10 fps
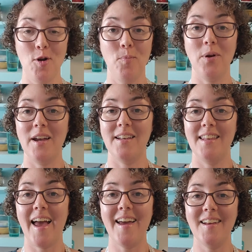But
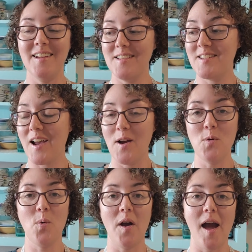that is kind
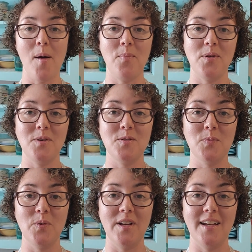of what happens
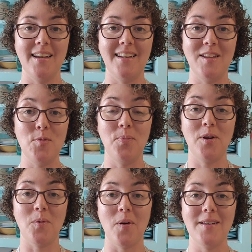when you
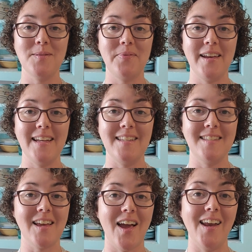pick a recipe and
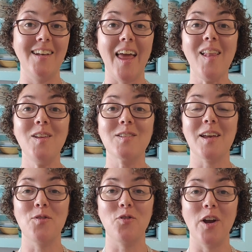decide that looks
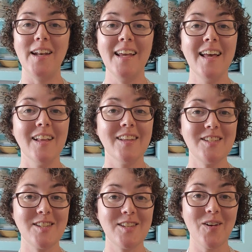like fun.
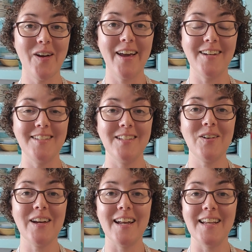Let's just go ahead and
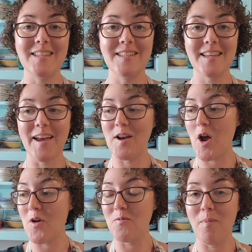do it instead
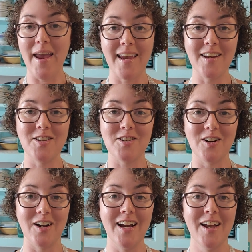of making
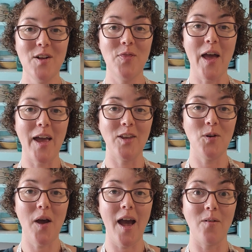sure that
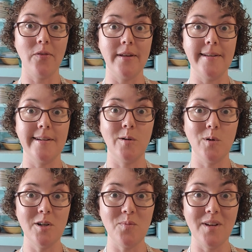you have the
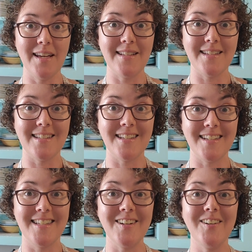equipment to
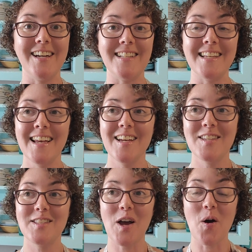do it.
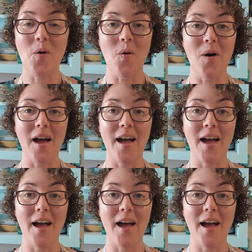So